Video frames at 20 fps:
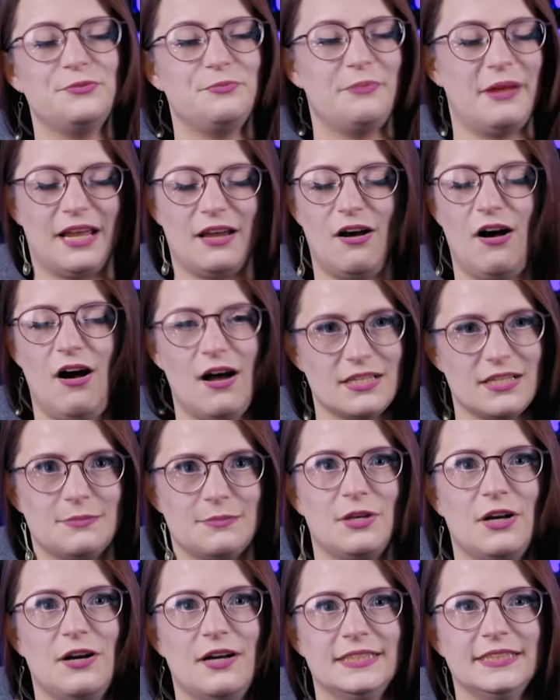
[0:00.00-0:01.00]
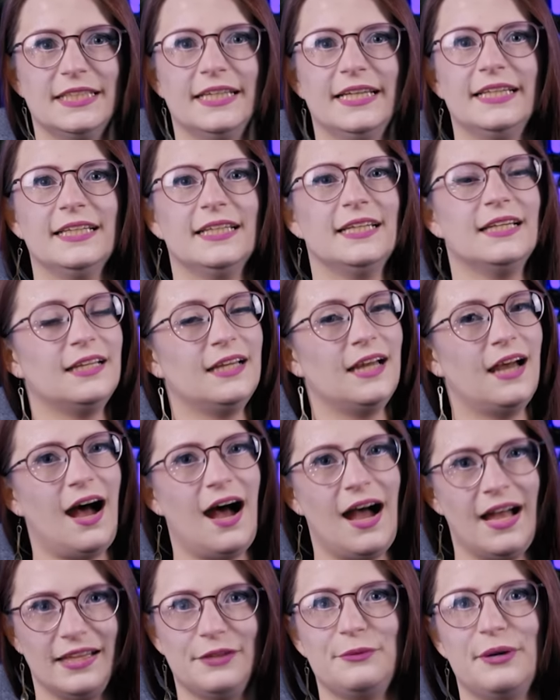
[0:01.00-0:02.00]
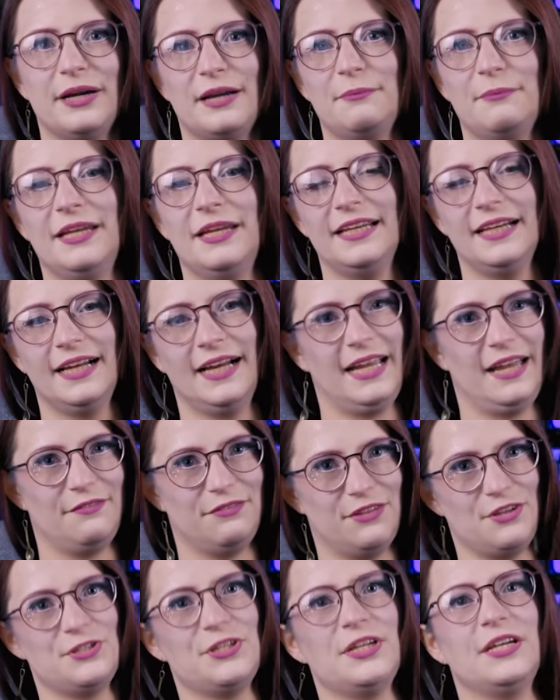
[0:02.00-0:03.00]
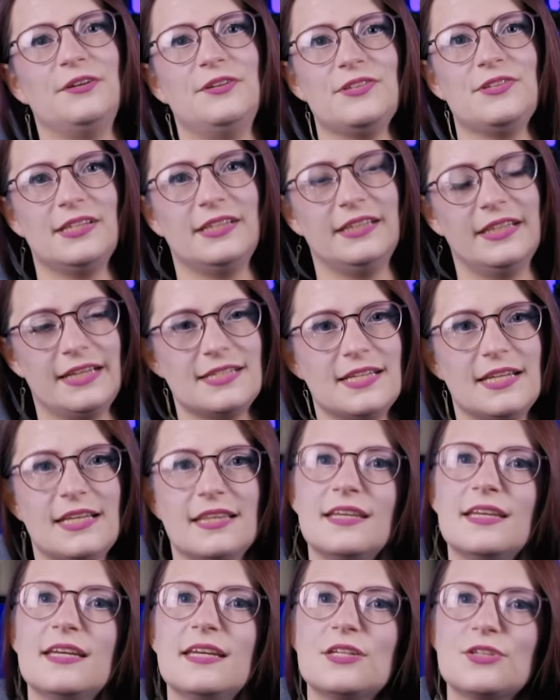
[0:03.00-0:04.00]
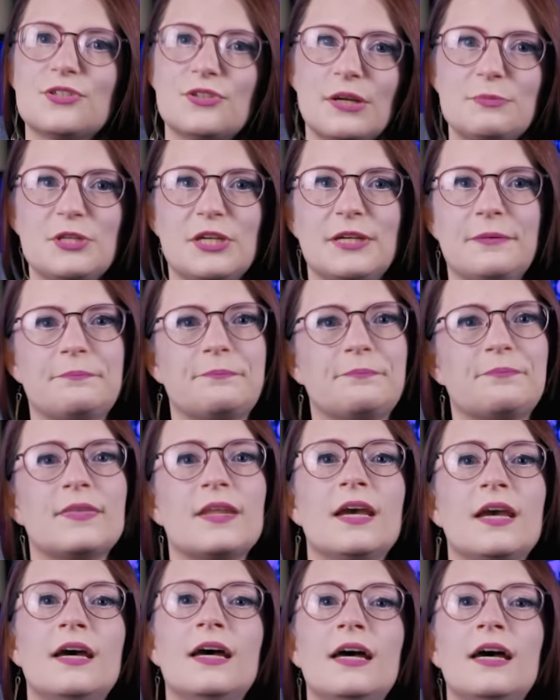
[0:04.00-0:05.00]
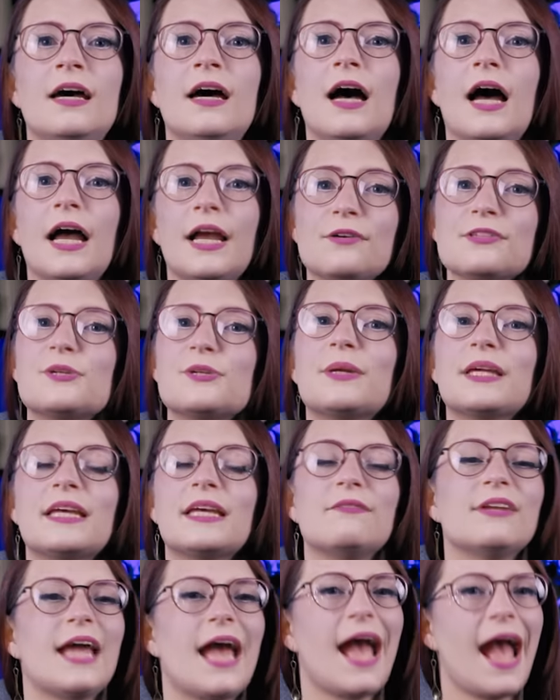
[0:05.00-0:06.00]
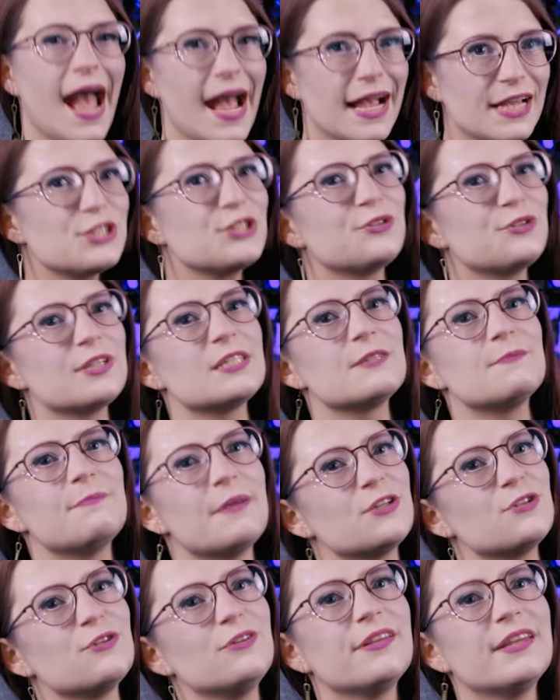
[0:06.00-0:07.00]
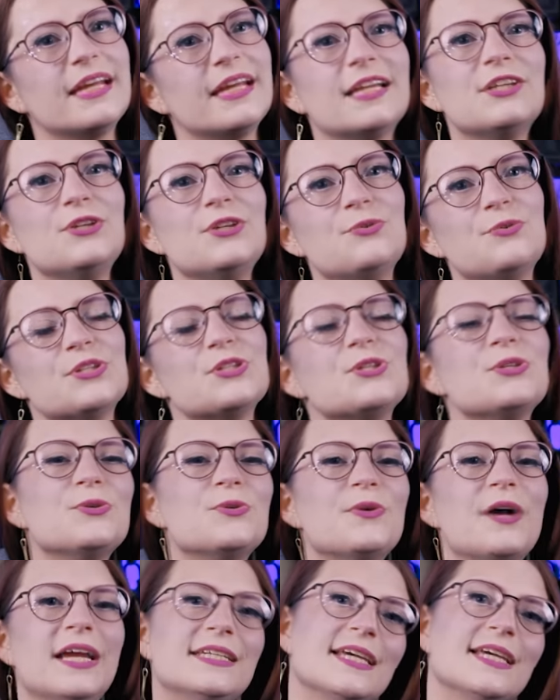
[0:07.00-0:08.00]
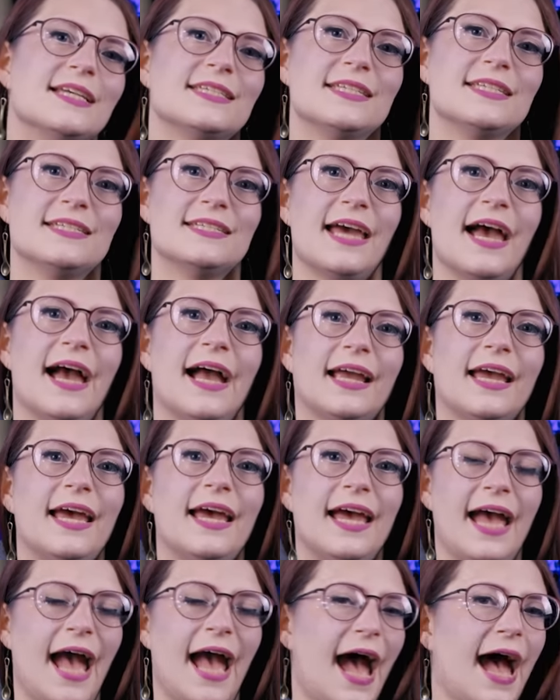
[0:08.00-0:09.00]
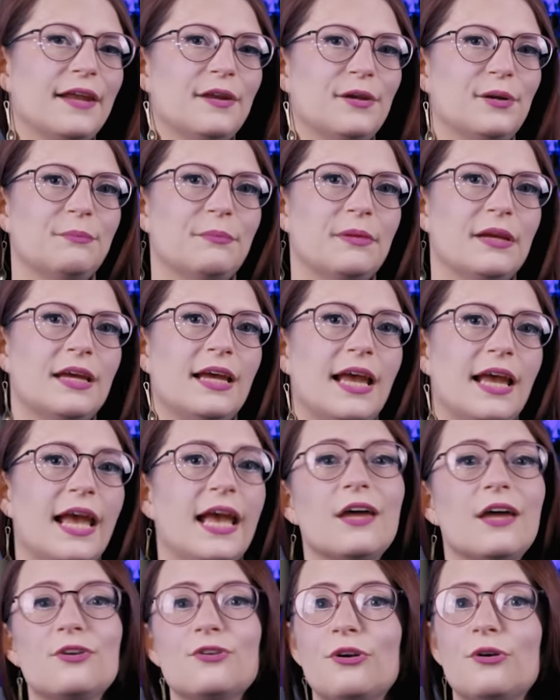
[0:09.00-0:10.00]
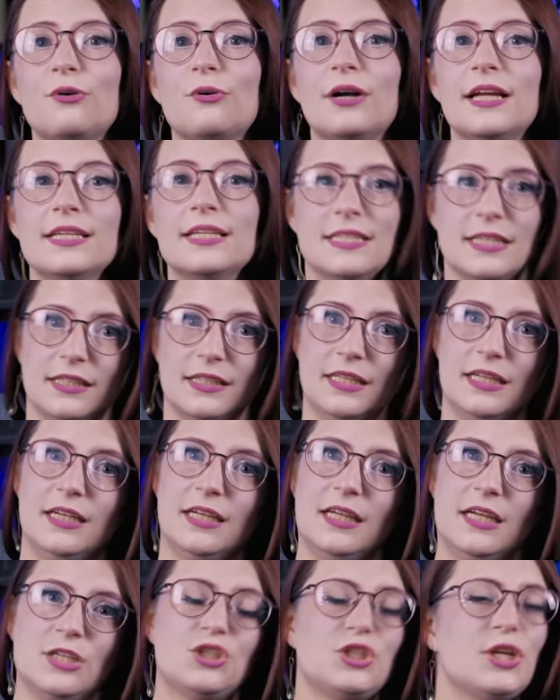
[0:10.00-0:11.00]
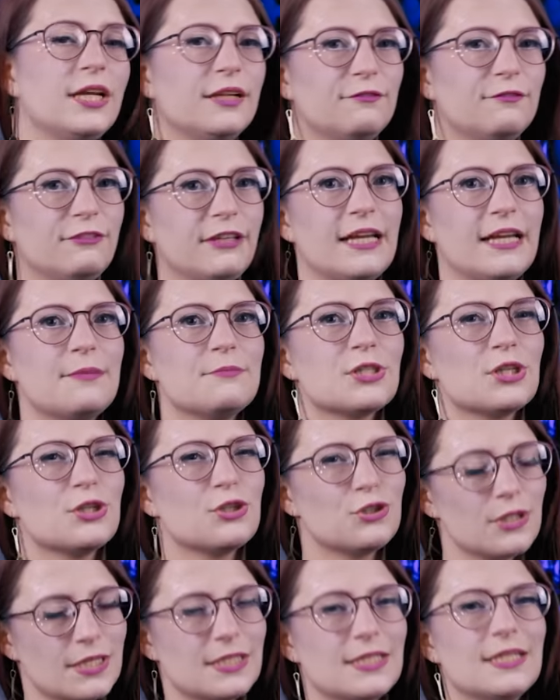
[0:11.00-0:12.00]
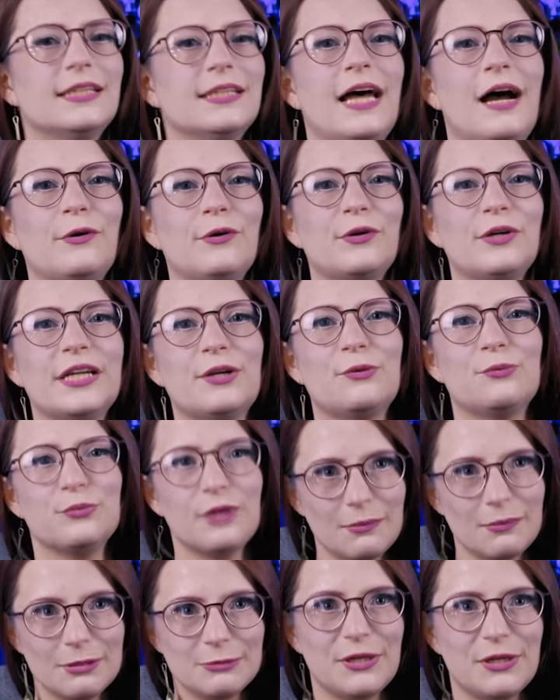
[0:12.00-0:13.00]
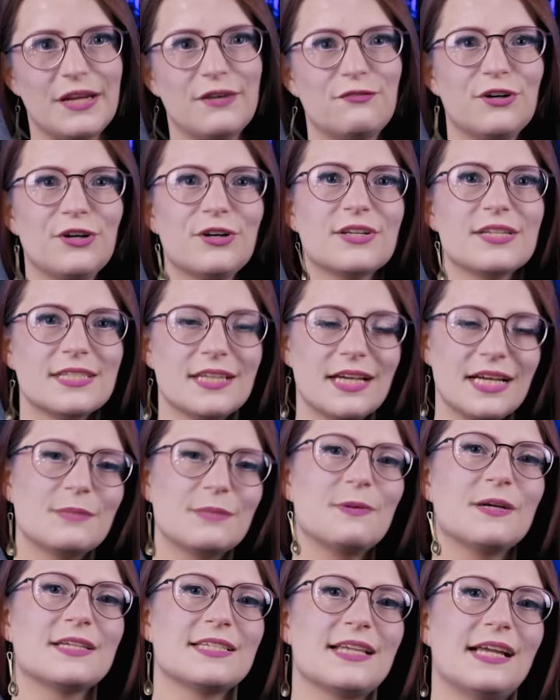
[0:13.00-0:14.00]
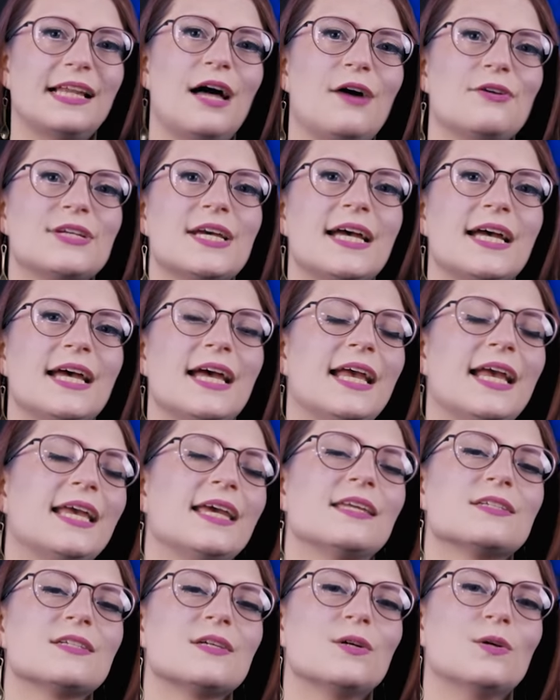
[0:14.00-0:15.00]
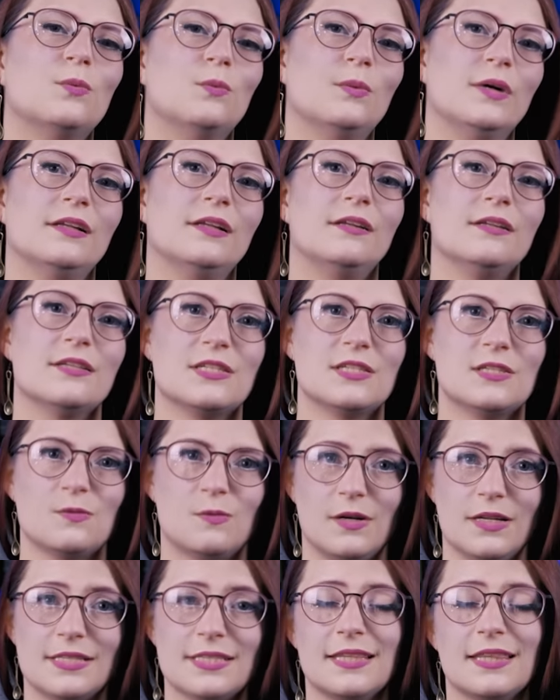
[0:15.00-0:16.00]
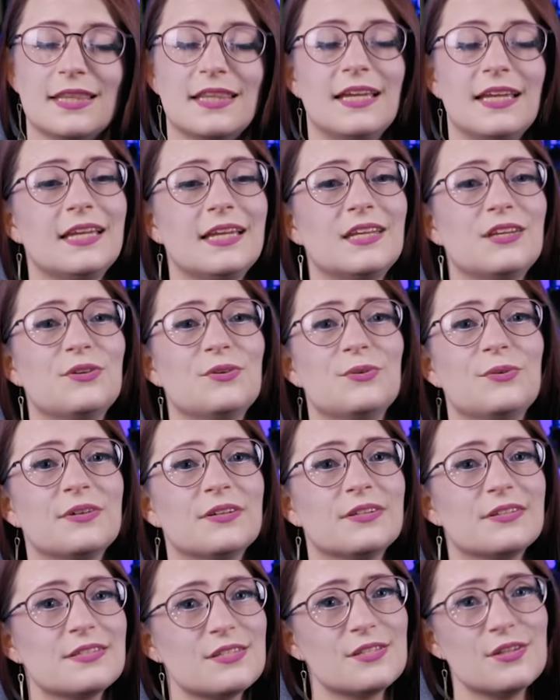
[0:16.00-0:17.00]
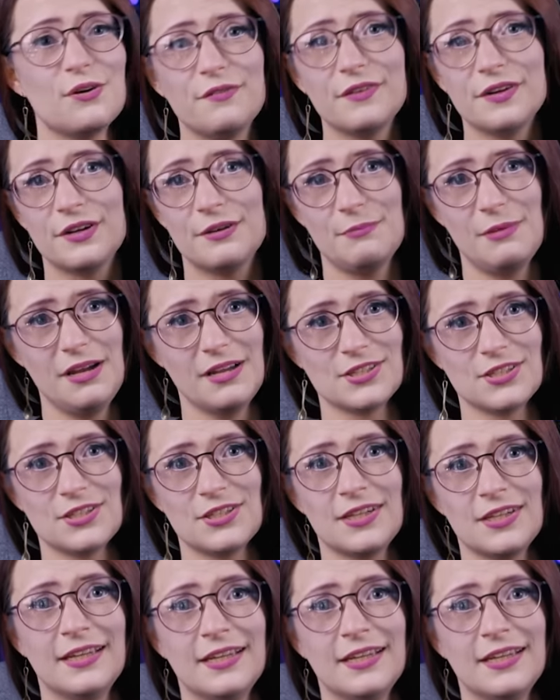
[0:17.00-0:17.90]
make awesome content. Highly recommend it. I have their channels linked in the description. I also want to give an extra special thank you to A Tasty Snack, Adam, Andrew, Dylan, Jaded Flames, Justin Lowry, Robert Bradford, Science Punk Sellout, and Will Swanson. Thank you so very much.